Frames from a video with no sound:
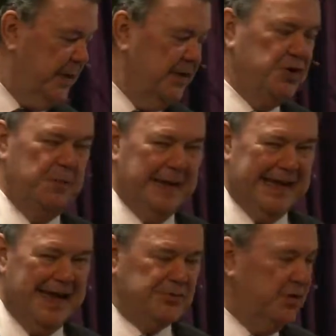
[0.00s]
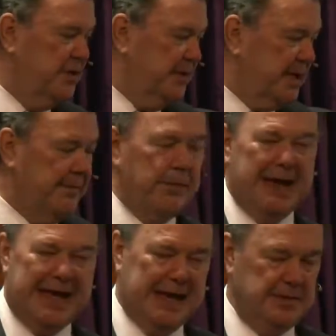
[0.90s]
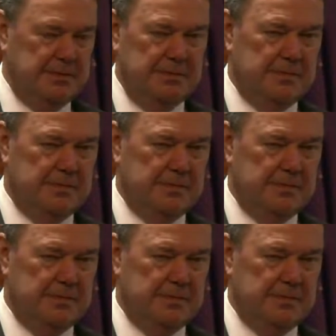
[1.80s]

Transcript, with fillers: in humiliation to become a man,